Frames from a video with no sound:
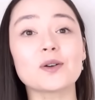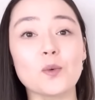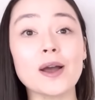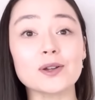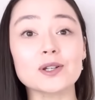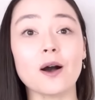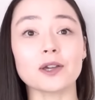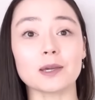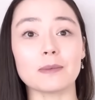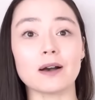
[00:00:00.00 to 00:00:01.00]
what you're
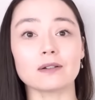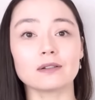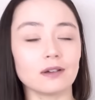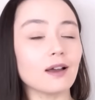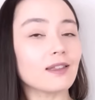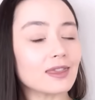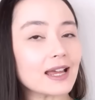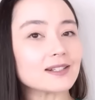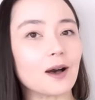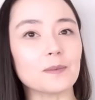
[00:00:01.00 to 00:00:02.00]
talking about.
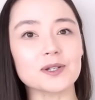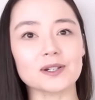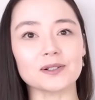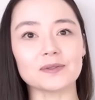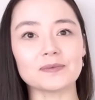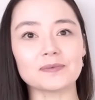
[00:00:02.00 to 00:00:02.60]
That's optional.